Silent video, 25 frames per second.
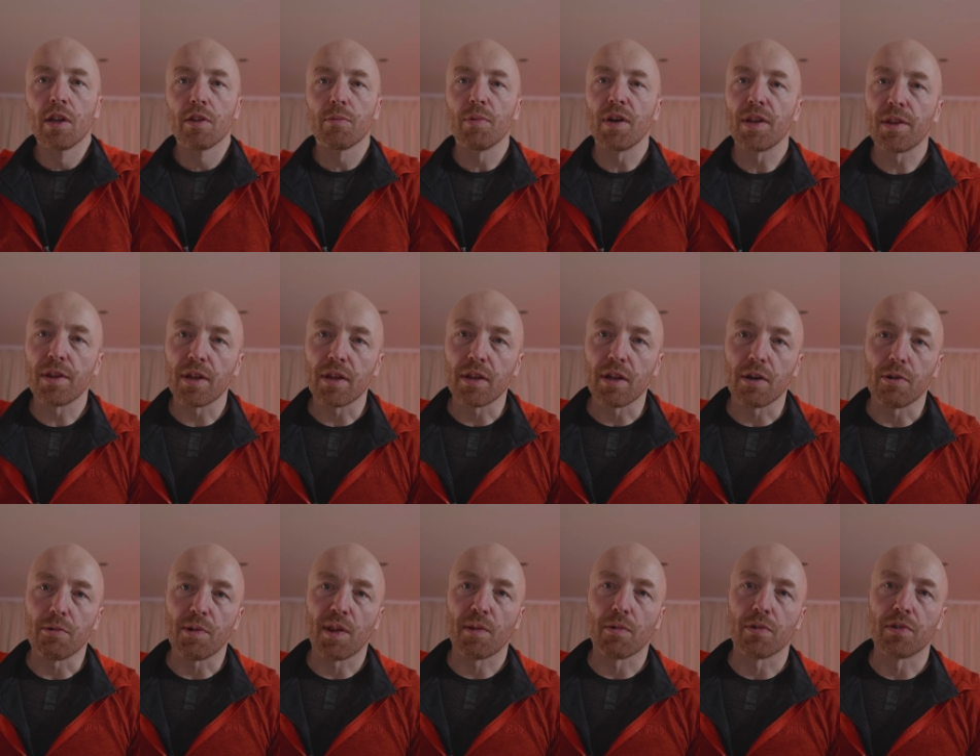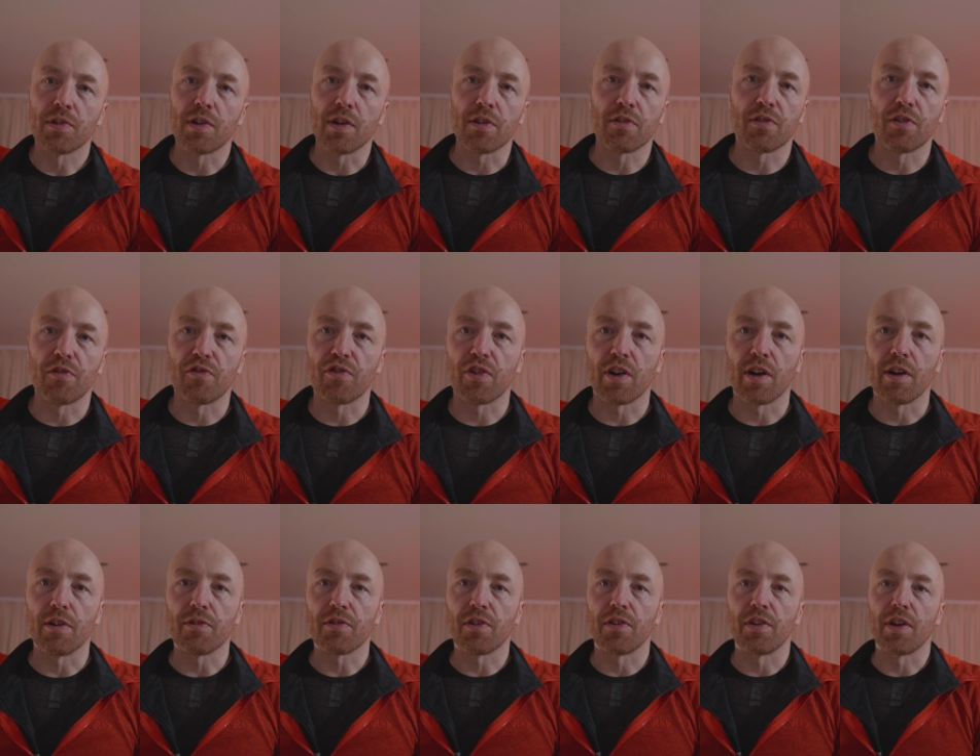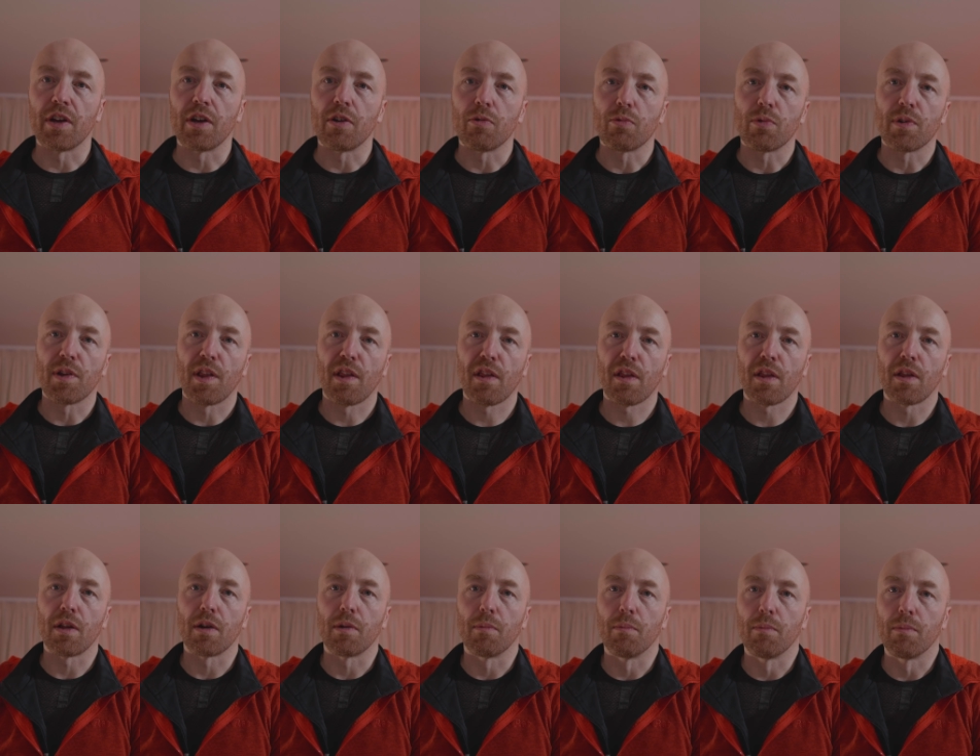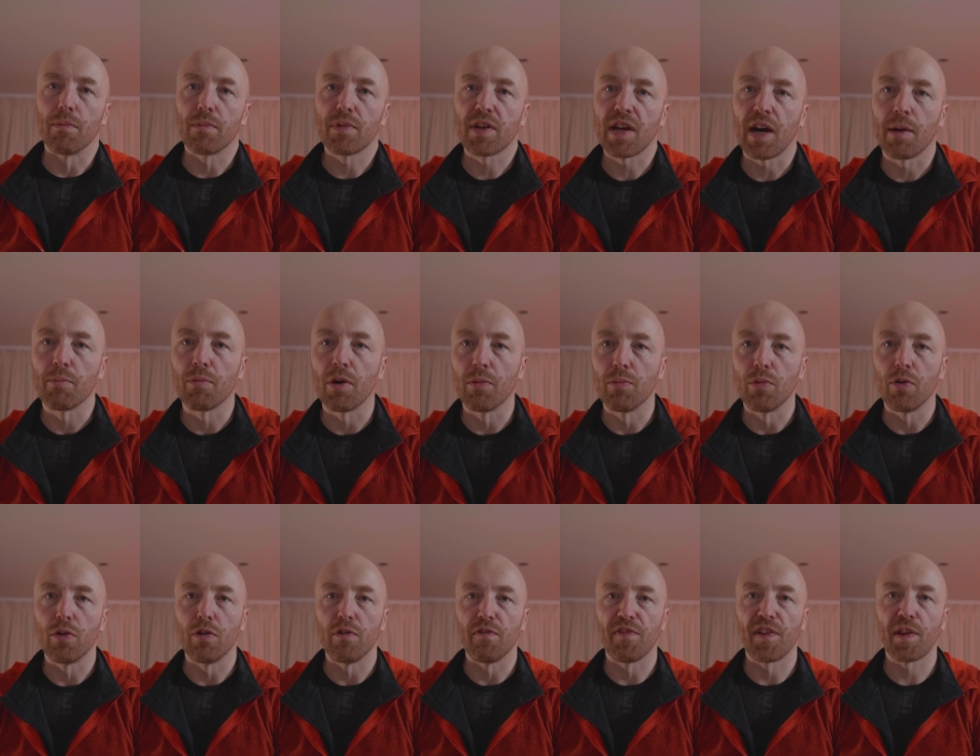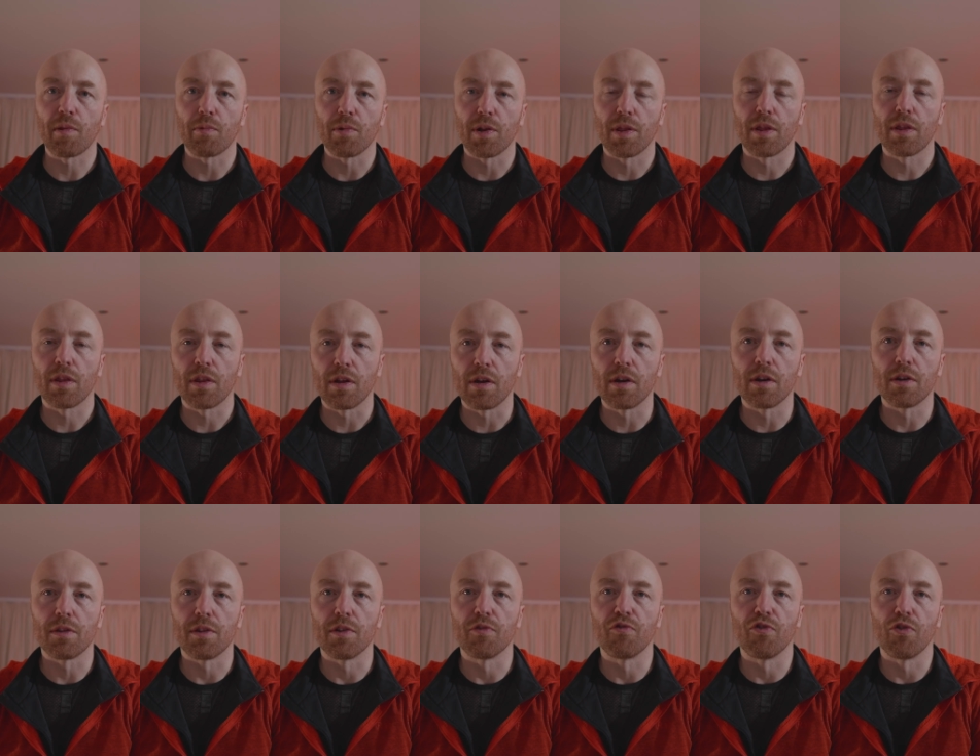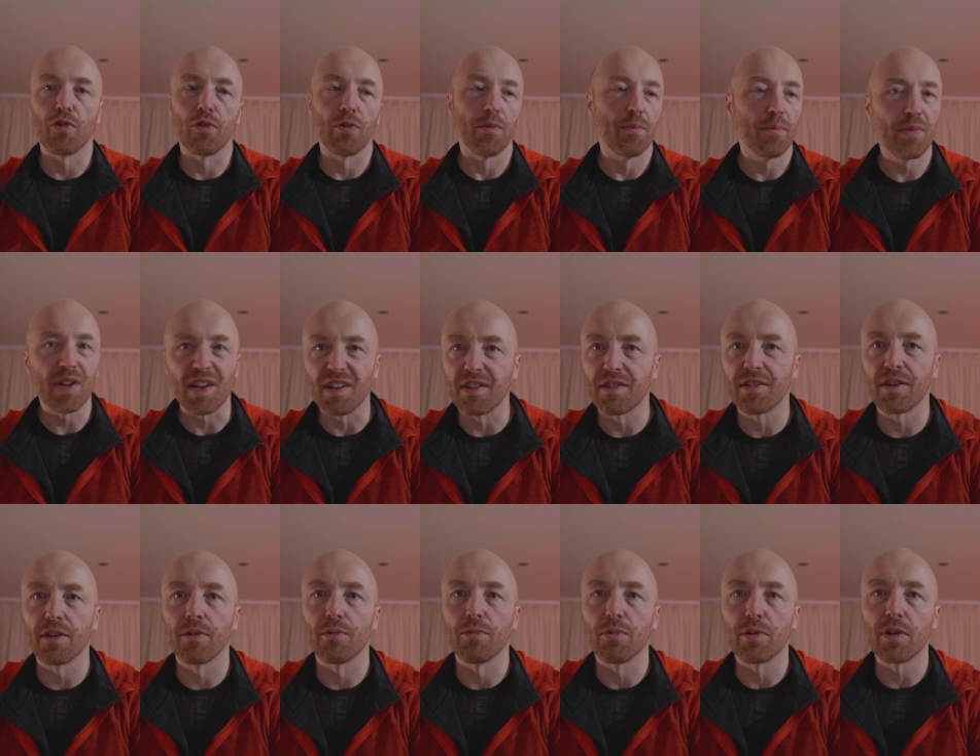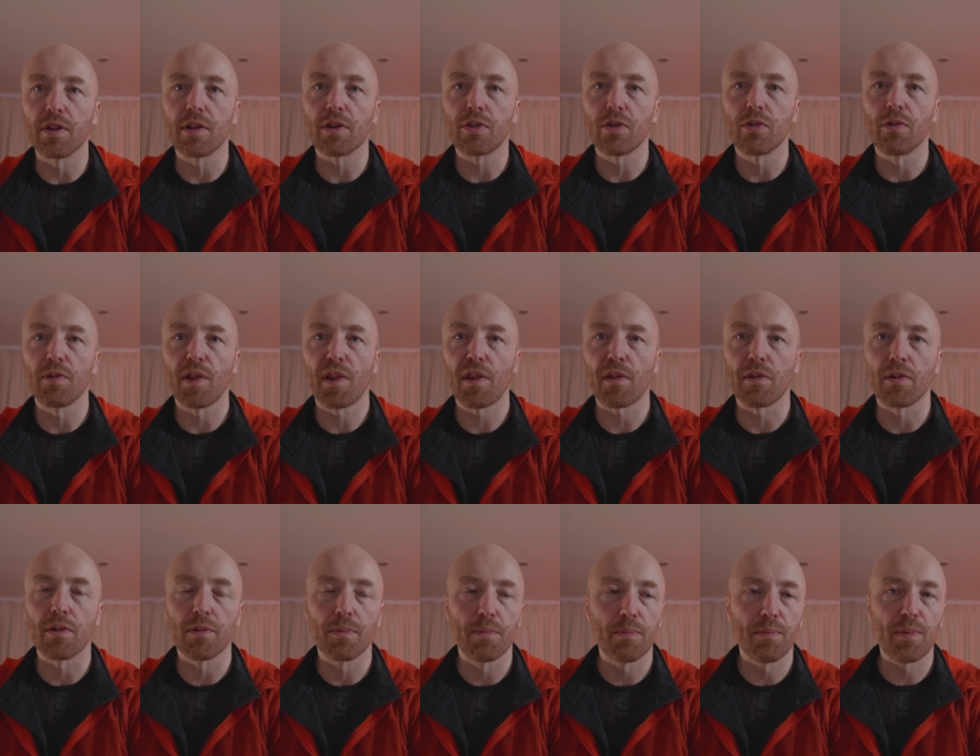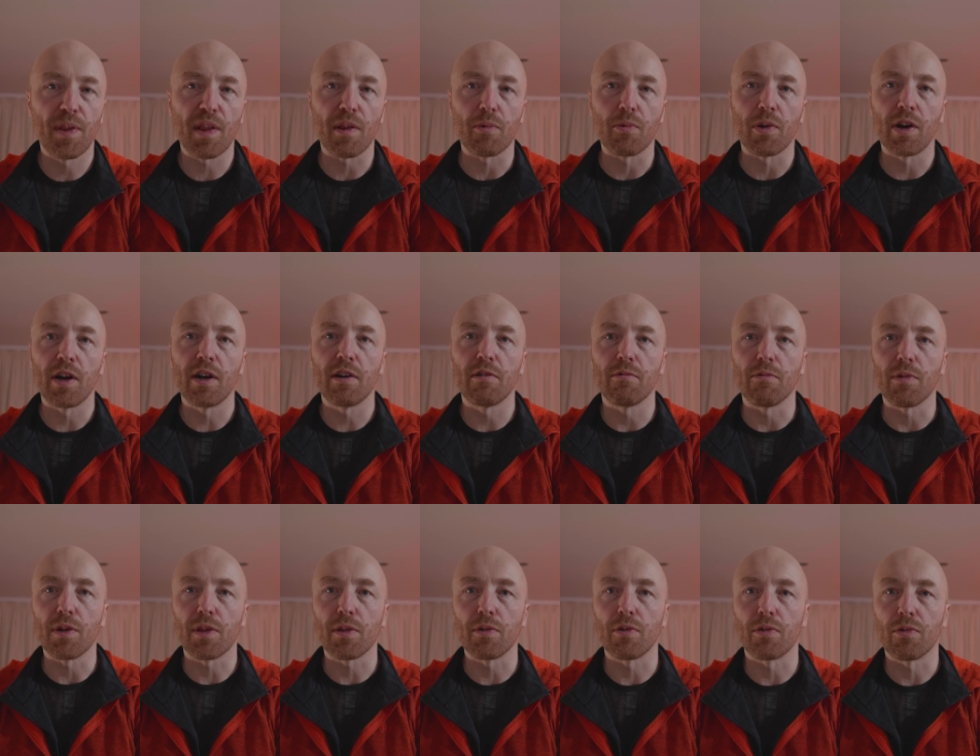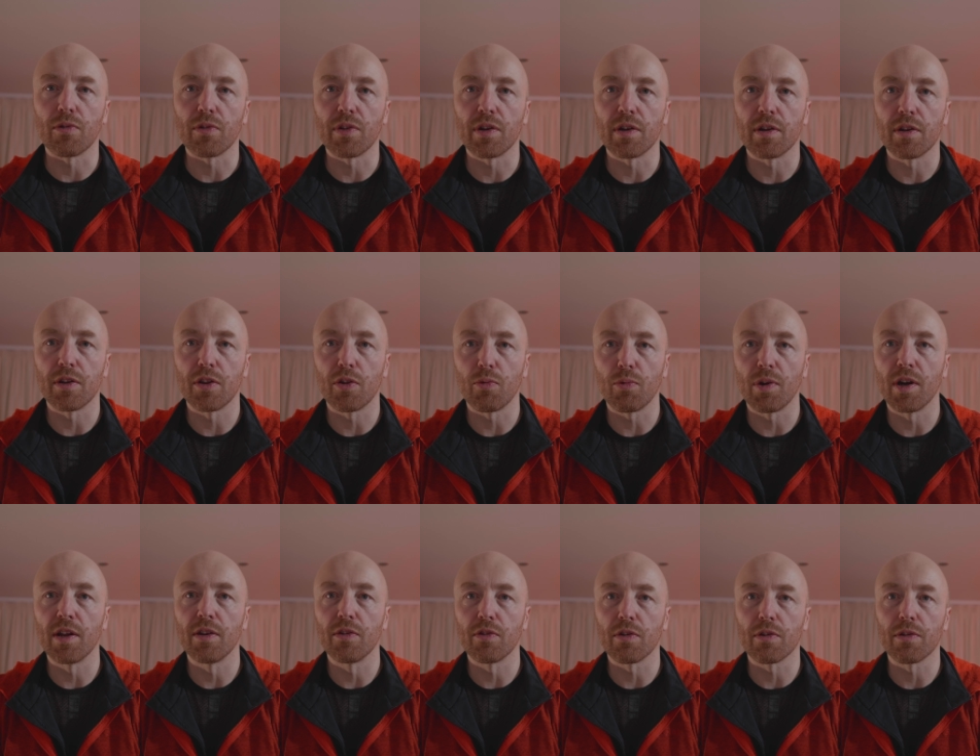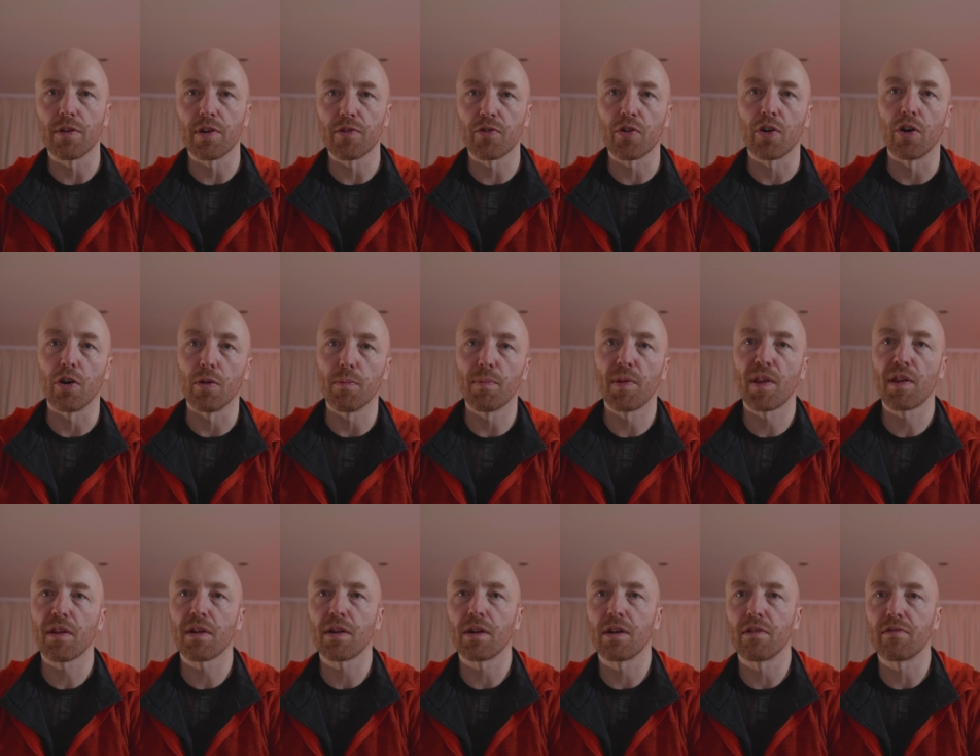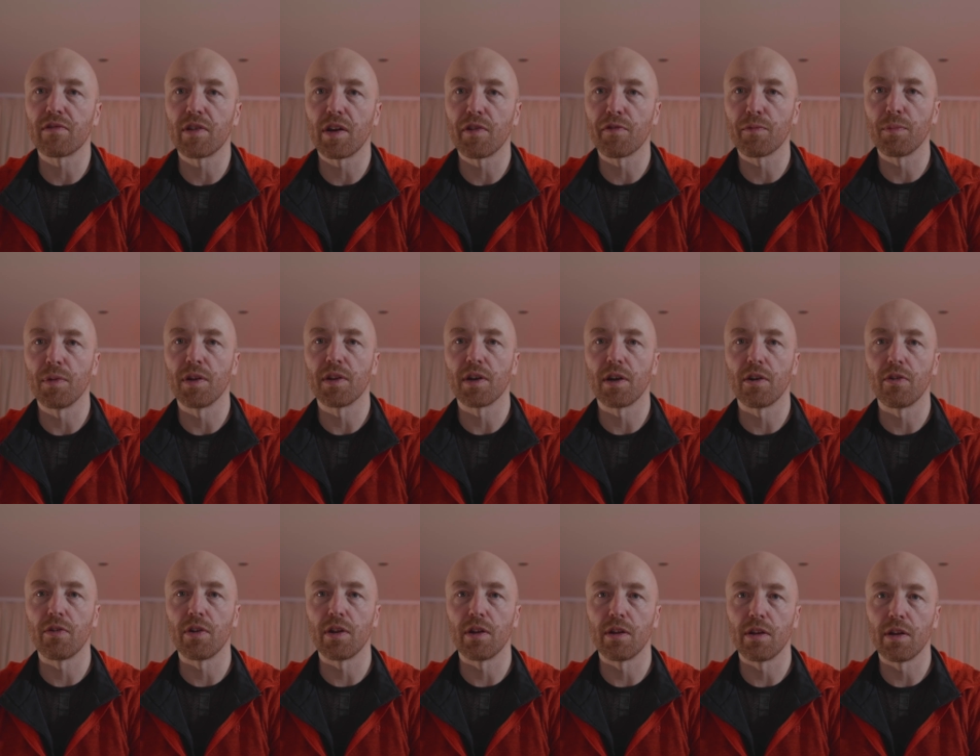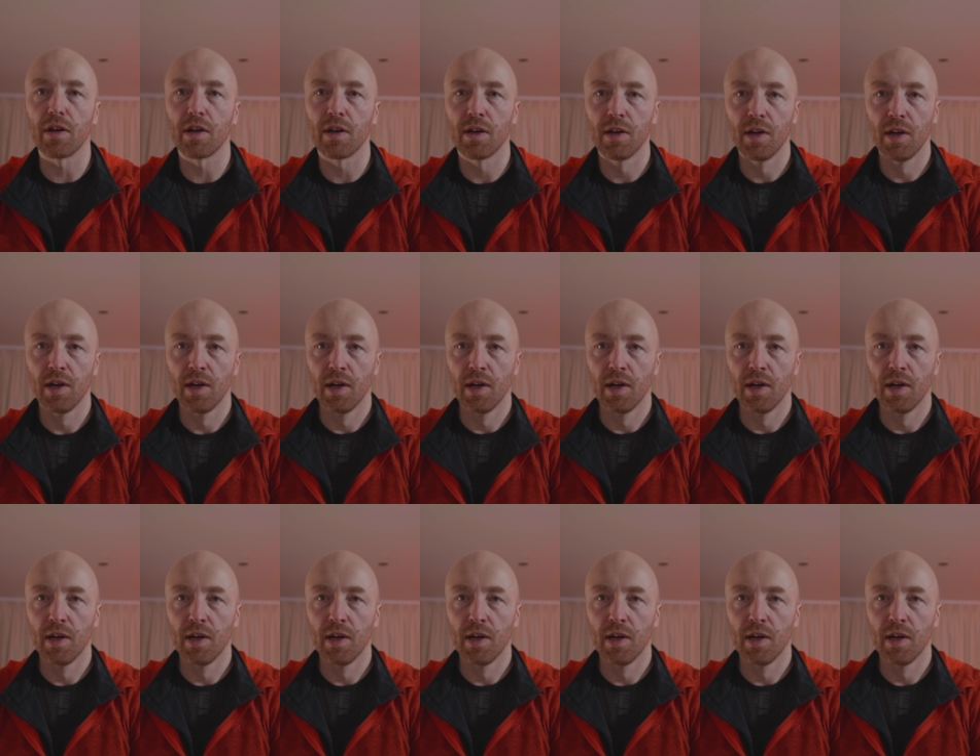The main thing that I was wanting to try out today was some camera moves with the drone. That didn't really go so well with all the wind on the tops, kind of left me down in the